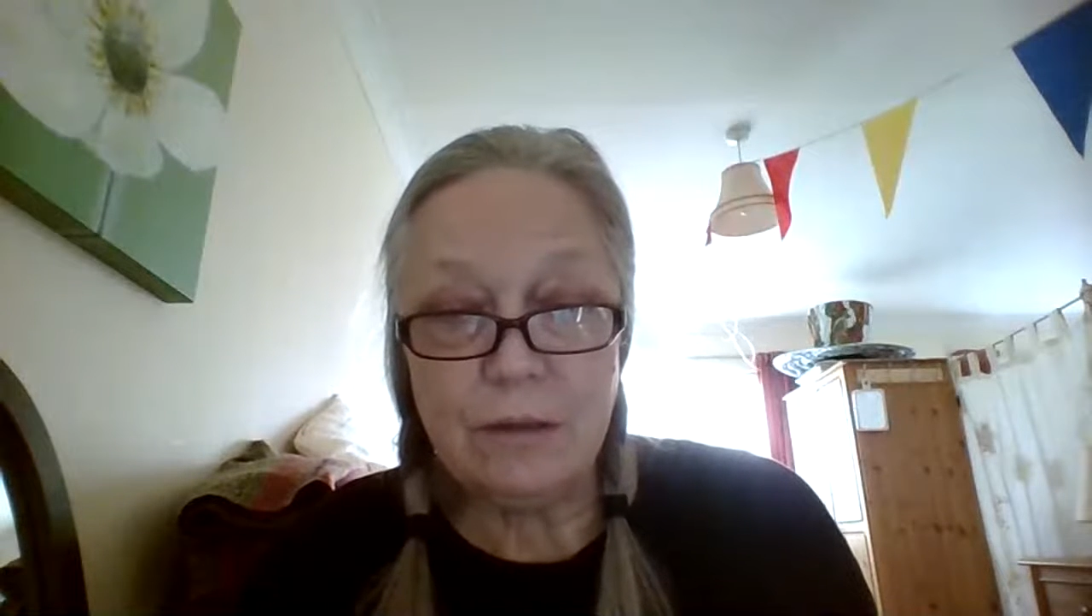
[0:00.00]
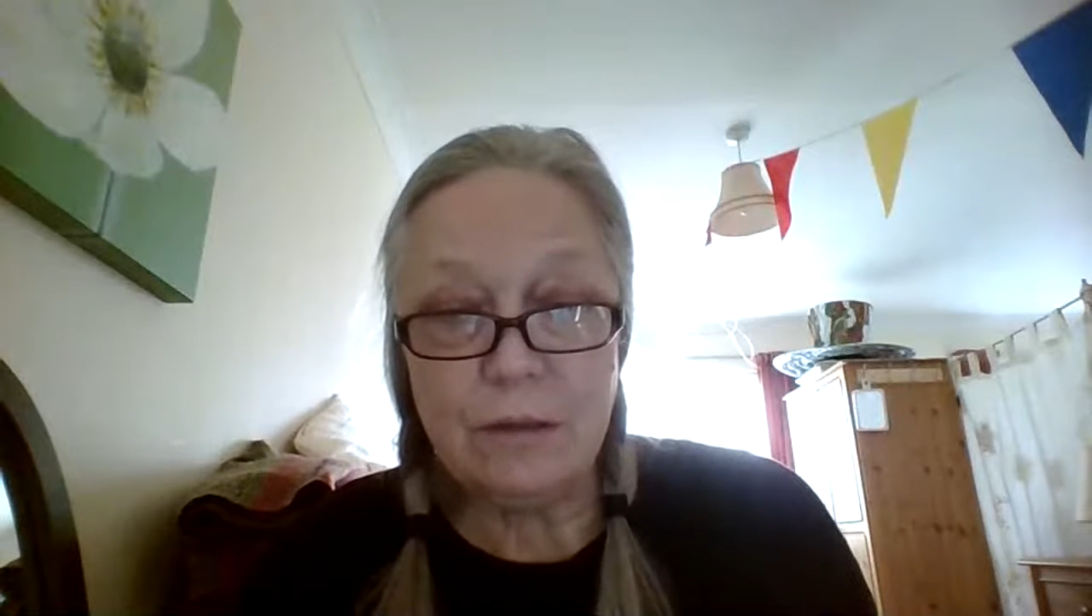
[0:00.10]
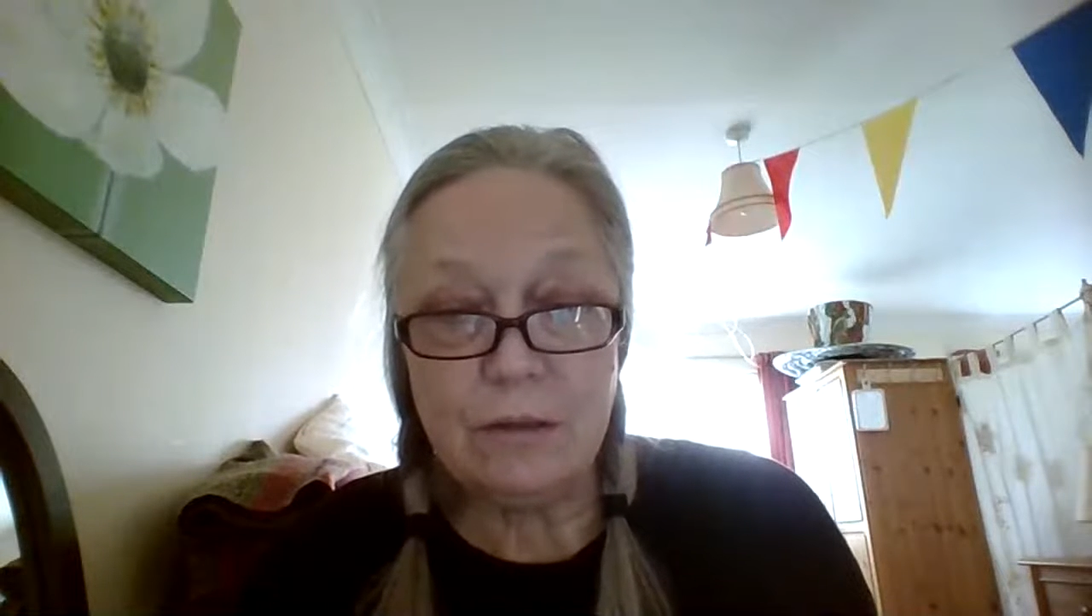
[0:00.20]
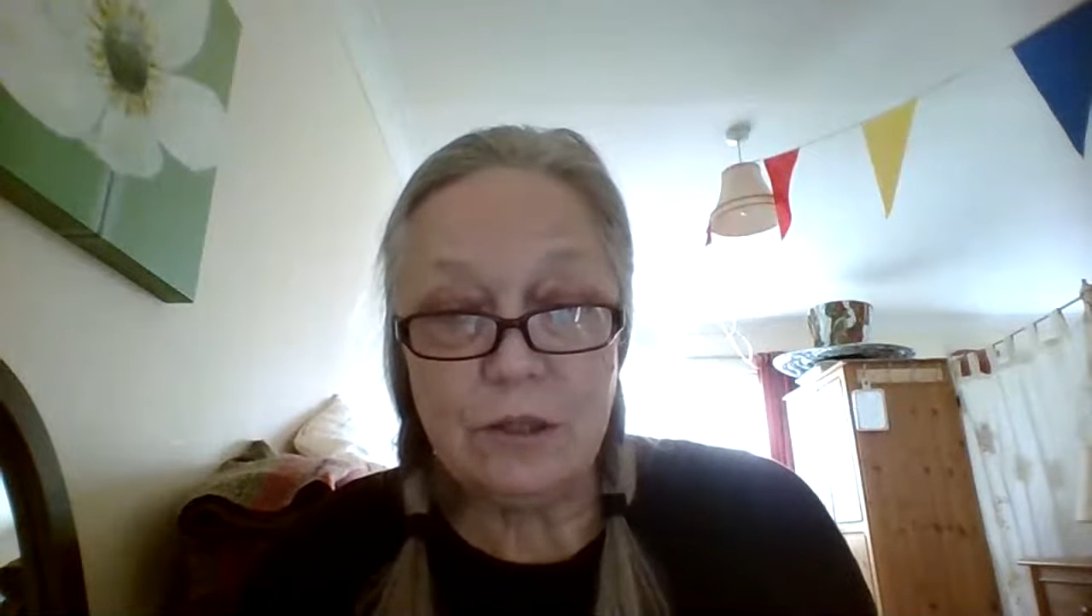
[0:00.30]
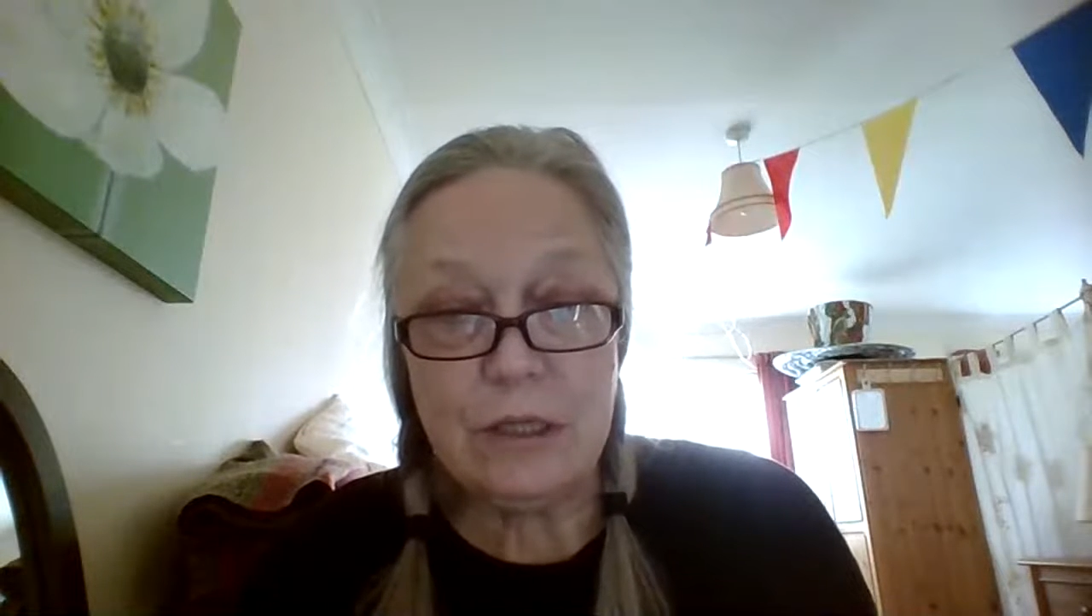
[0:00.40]

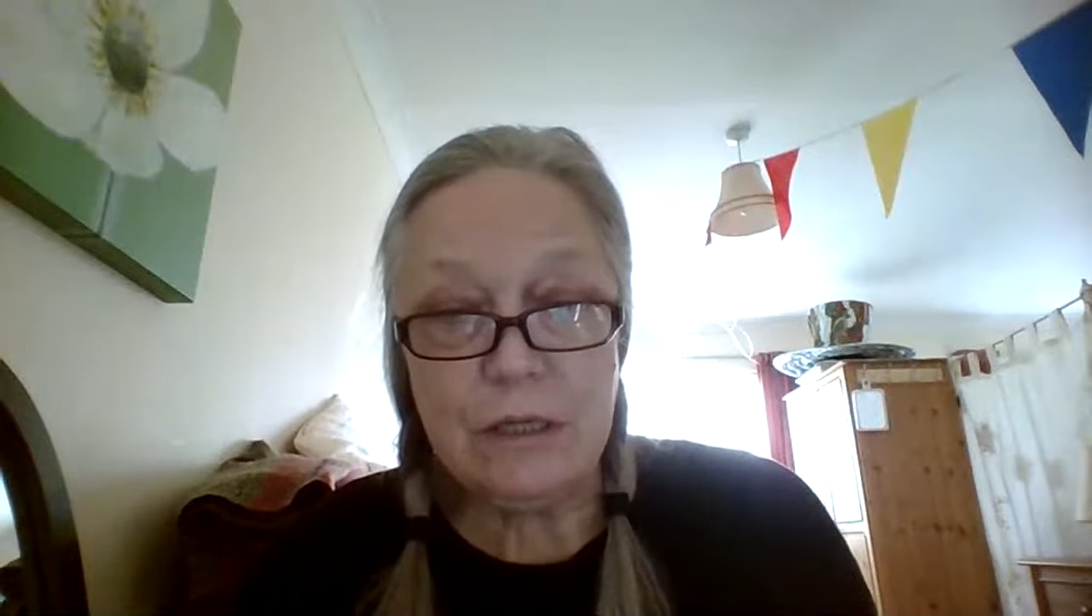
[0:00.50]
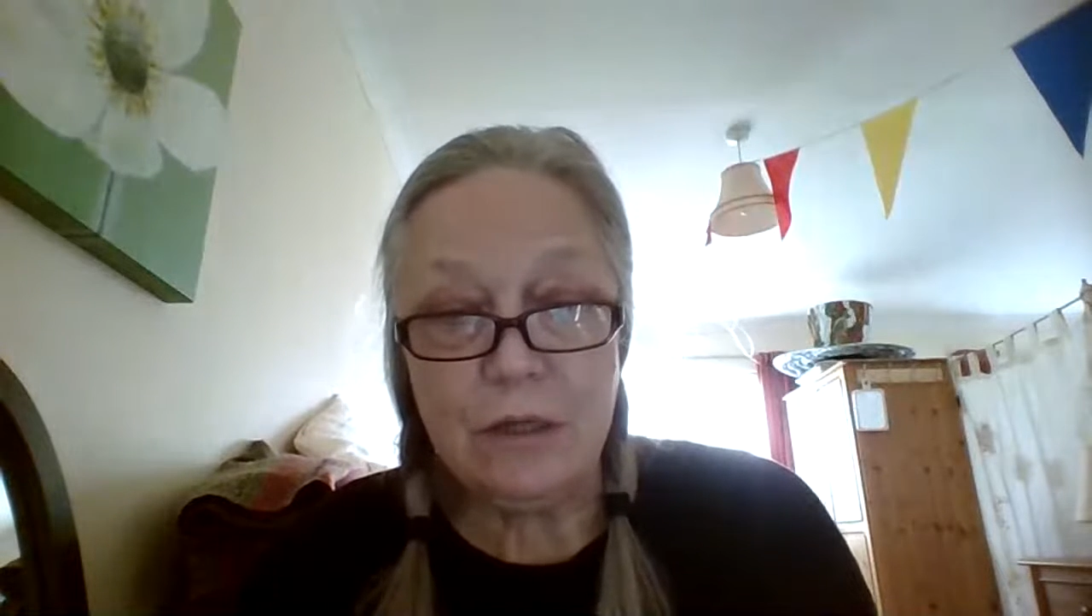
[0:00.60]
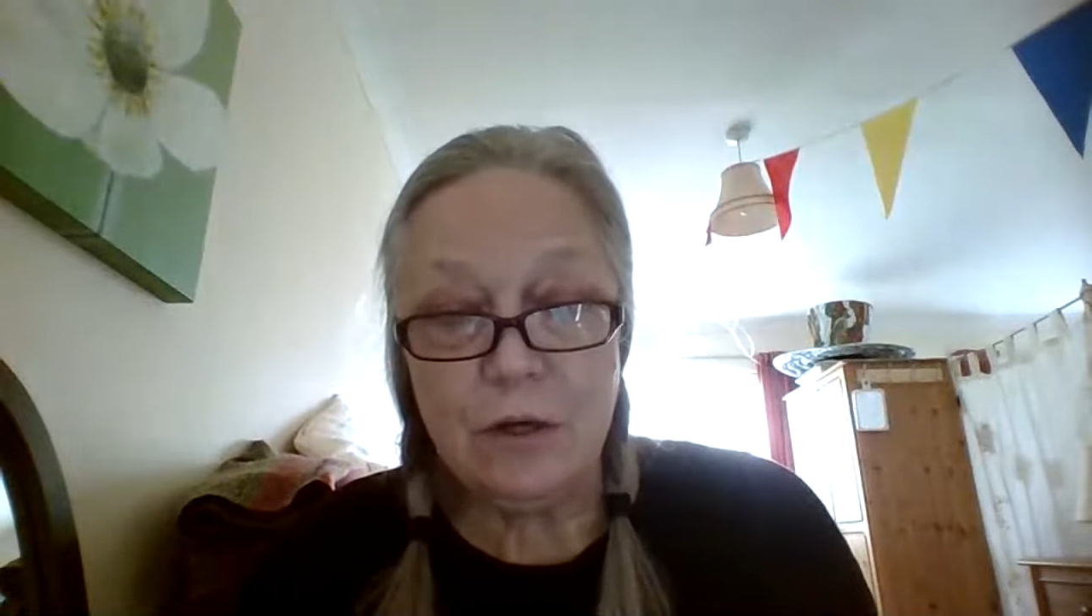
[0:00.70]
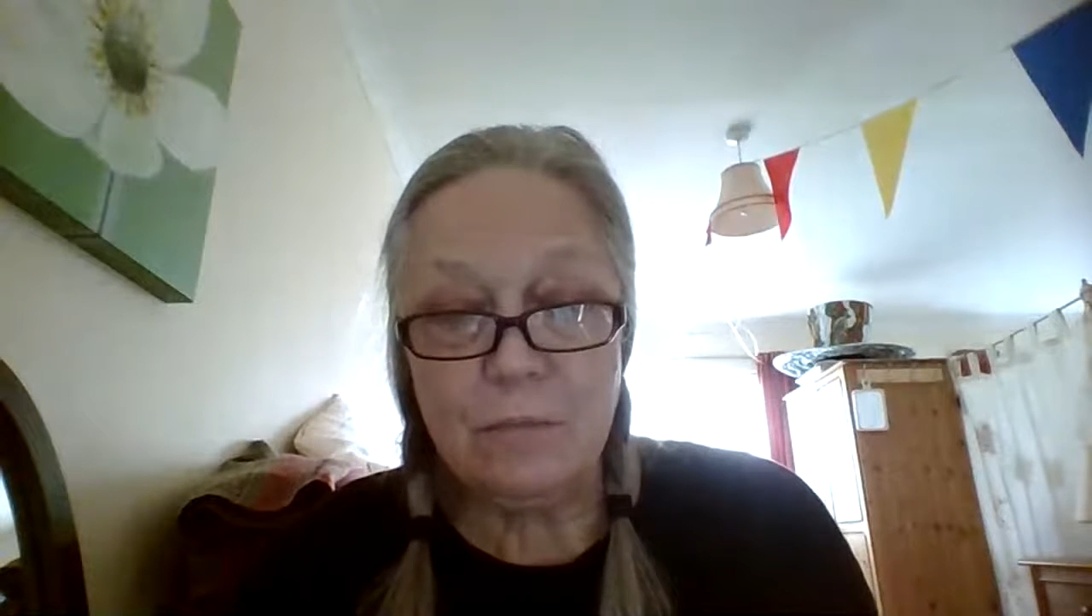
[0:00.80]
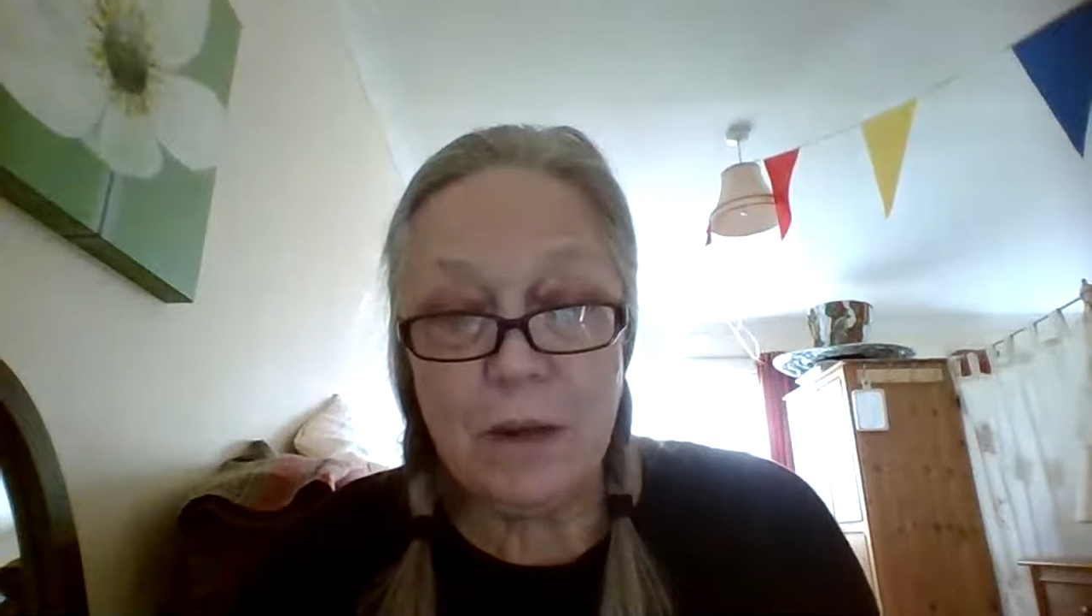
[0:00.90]
that she knew